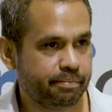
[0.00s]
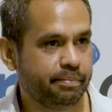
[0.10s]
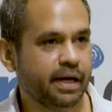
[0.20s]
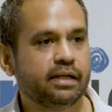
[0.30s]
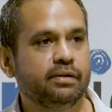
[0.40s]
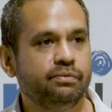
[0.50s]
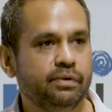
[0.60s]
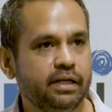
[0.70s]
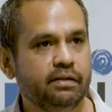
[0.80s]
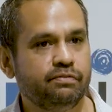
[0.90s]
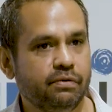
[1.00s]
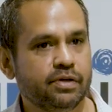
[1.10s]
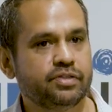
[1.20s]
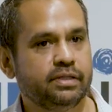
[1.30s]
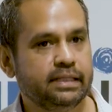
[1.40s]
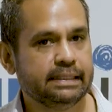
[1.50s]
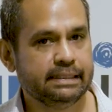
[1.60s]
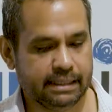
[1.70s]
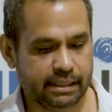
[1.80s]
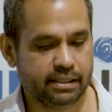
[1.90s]
But reinforcing the
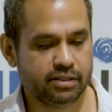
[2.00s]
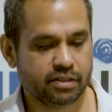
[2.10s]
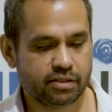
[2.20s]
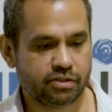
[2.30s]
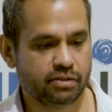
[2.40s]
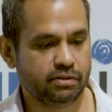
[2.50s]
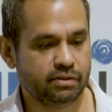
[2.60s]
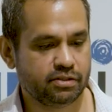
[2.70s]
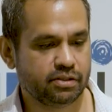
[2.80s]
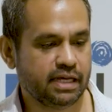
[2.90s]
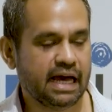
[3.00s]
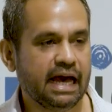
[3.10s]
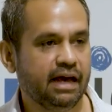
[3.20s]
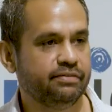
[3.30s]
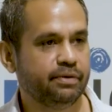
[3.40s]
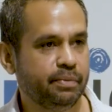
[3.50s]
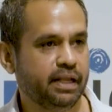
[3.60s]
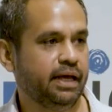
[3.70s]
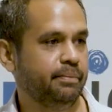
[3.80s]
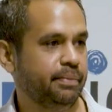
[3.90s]
need to, to have a
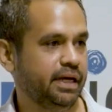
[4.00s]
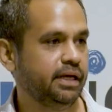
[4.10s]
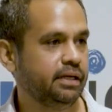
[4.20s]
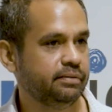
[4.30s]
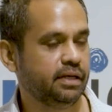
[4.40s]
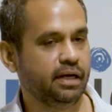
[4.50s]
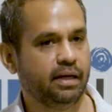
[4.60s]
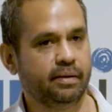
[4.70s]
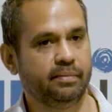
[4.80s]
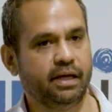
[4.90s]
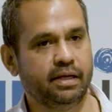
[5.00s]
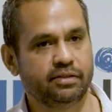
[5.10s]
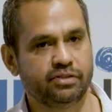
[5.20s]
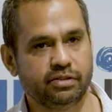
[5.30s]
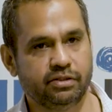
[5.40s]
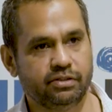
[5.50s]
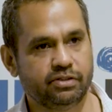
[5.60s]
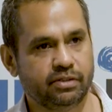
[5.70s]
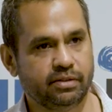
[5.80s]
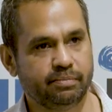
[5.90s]
plan B um, and to,
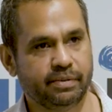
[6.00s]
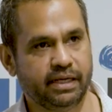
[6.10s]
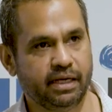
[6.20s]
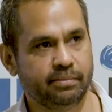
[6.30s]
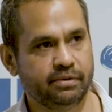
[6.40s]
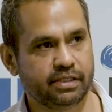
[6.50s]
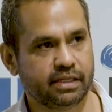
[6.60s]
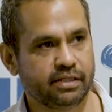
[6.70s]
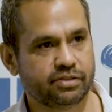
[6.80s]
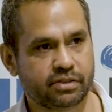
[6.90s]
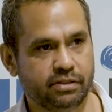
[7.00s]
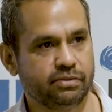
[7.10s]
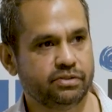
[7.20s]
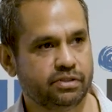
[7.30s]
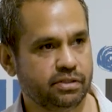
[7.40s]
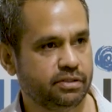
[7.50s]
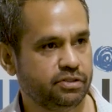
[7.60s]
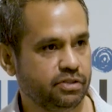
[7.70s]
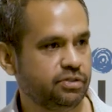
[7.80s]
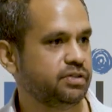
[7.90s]
to be able to get skills to
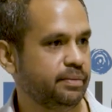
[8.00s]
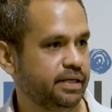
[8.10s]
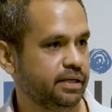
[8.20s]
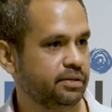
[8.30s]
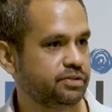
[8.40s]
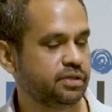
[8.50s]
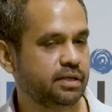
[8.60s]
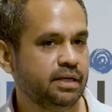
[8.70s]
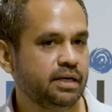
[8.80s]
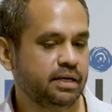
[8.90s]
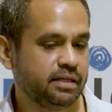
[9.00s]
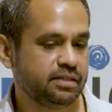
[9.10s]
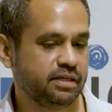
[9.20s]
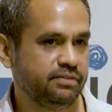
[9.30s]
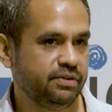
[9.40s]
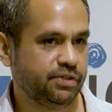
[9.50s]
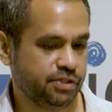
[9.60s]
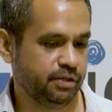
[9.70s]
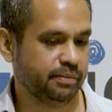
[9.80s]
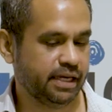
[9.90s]
do something else. Because even if you
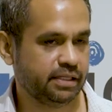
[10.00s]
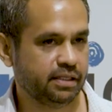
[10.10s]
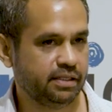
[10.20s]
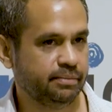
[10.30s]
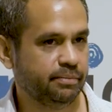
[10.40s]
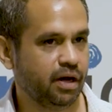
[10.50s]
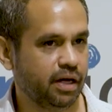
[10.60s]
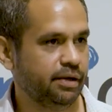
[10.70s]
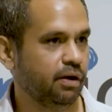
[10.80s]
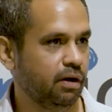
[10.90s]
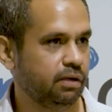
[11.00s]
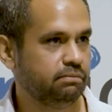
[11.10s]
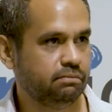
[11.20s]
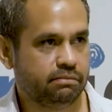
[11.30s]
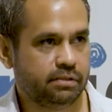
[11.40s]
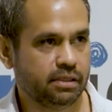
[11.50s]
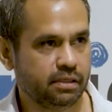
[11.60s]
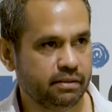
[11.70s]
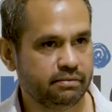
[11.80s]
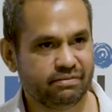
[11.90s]
do make it, you might not, you
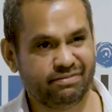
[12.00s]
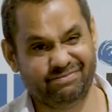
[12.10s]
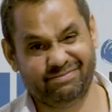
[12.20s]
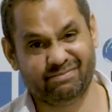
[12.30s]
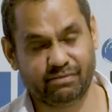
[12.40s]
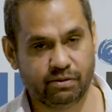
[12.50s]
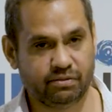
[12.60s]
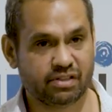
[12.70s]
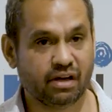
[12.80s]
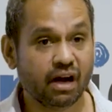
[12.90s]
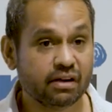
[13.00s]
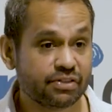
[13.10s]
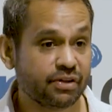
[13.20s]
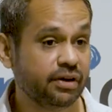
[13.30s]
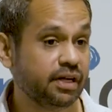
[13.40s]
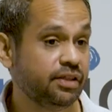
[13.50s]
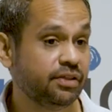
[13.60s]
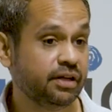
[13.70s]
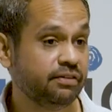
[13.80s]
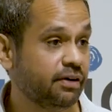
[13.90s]
know, you retire at 30,
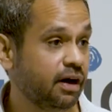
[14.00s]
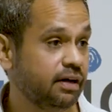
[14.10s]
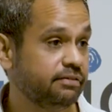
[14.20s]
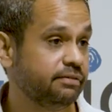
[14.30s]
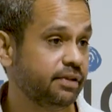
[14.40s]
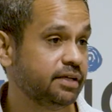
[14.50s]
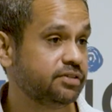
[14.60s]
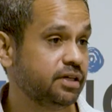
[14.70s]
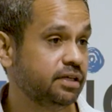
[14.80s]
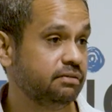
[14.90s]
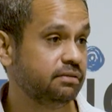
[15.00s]
35, that's it.